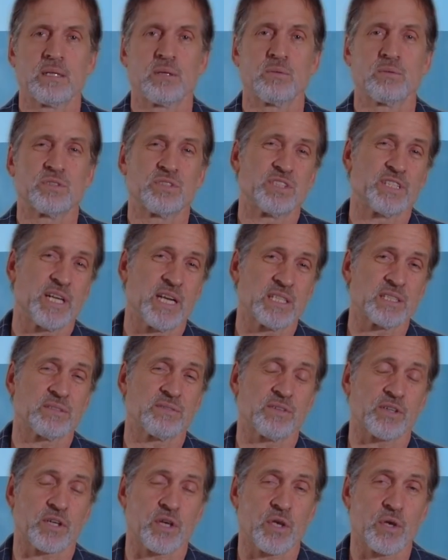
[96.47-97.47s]
the chance
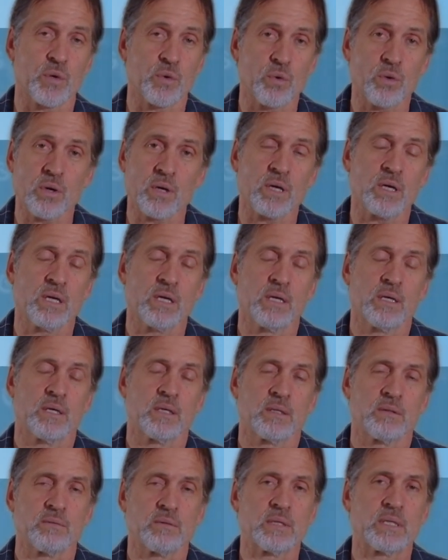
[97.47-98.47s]
for cure
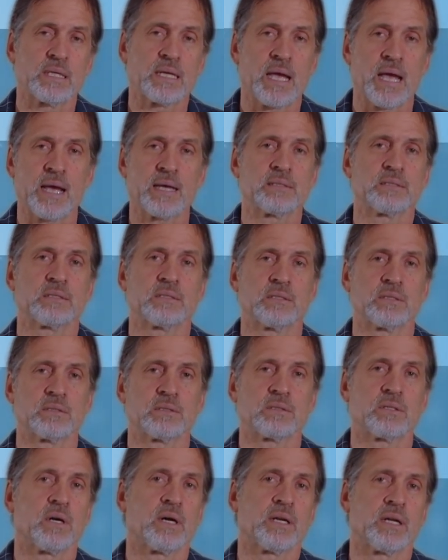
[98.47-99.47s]
really hasn't
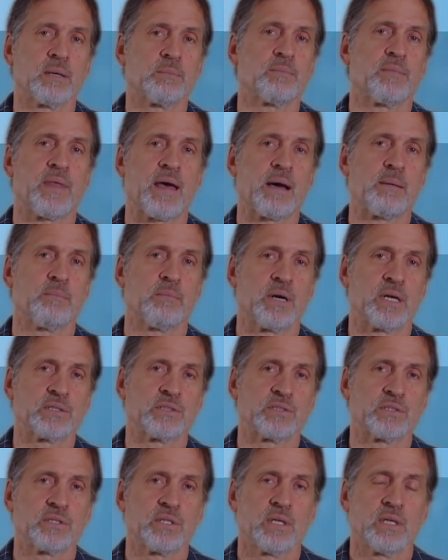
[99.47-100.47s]
gone up that
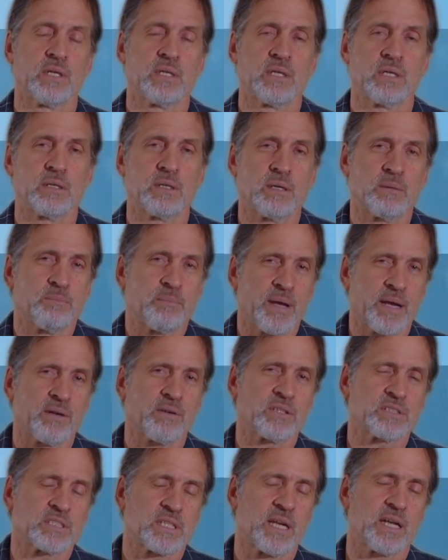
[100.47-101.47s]
much.
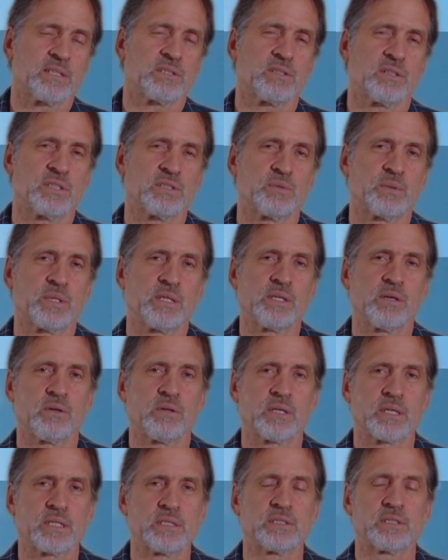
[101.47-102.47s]
Pancreas cancer is really
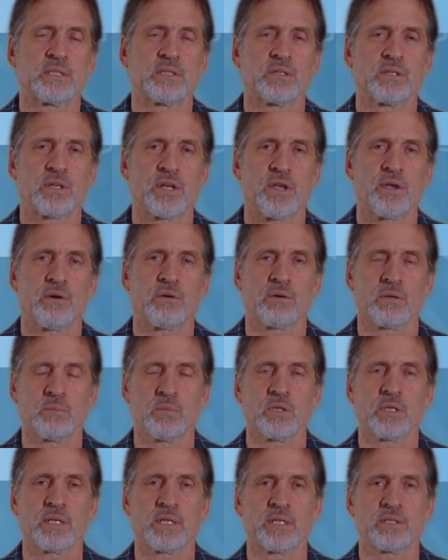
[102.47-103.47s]
only considered
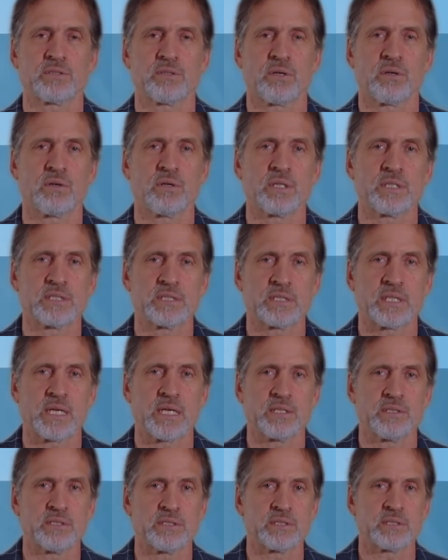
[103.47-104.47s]
curable at its early
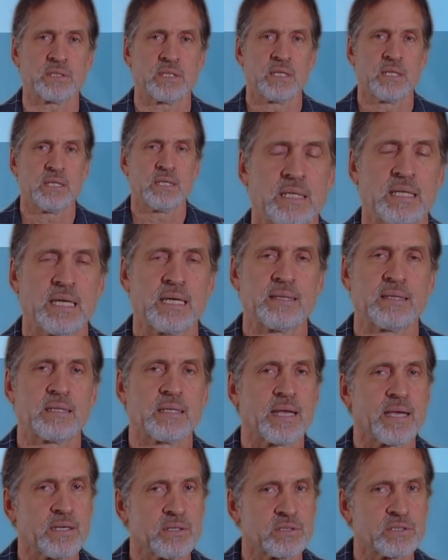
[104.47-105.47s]
stages. In the
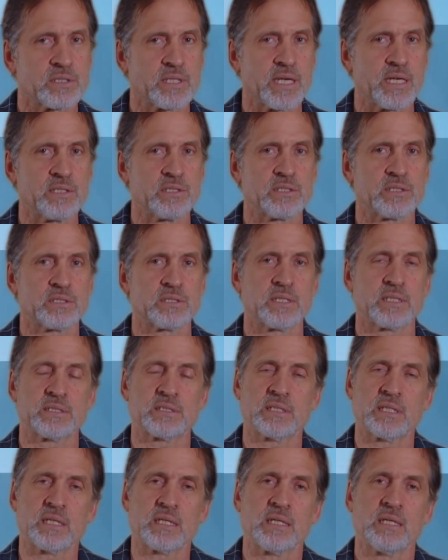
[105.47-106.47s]
later stages,
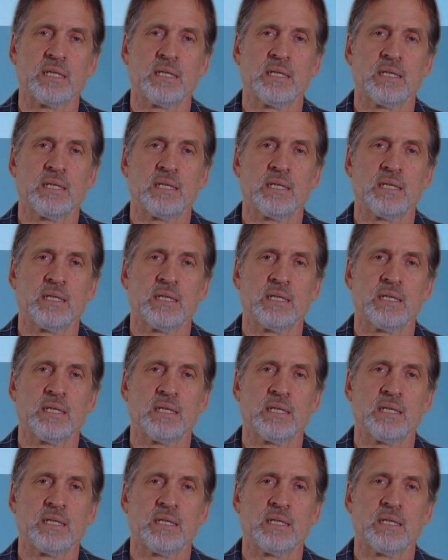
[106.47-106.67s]
it's a